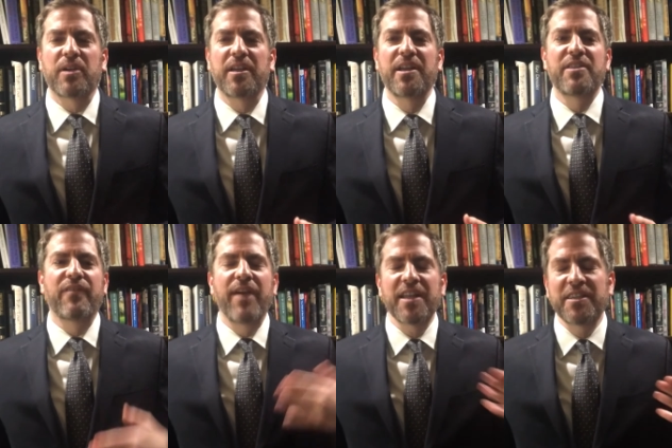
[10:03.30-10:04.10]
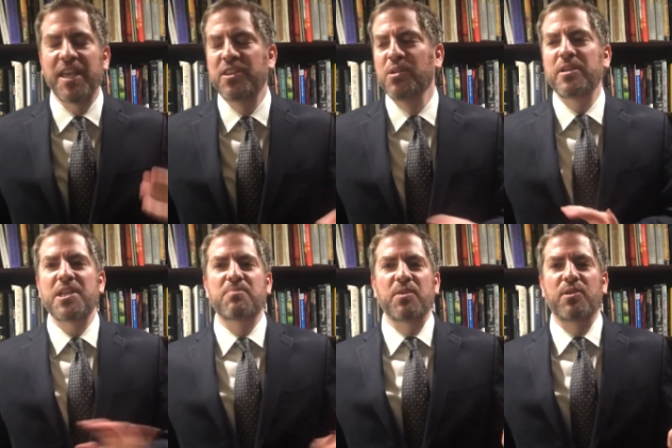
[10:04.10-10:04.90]
way. The fact that they do it
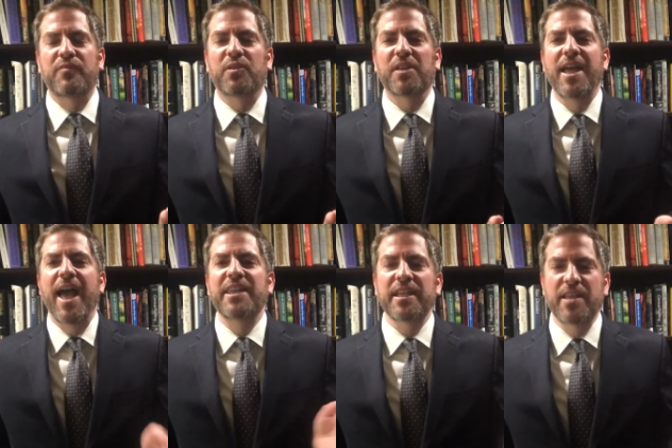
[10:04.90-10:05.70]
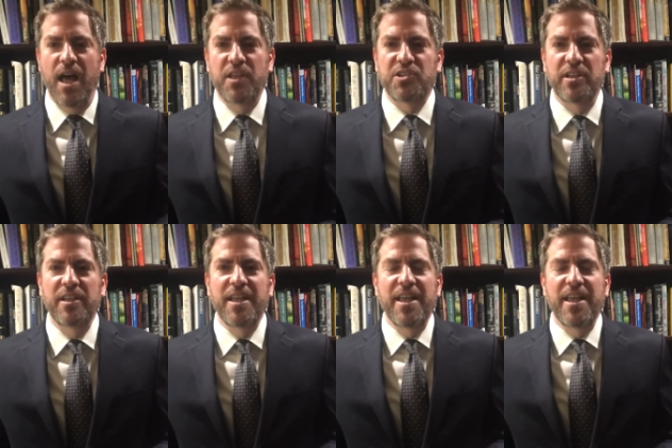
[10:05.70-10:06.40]
is beautiful, and acknowledge it.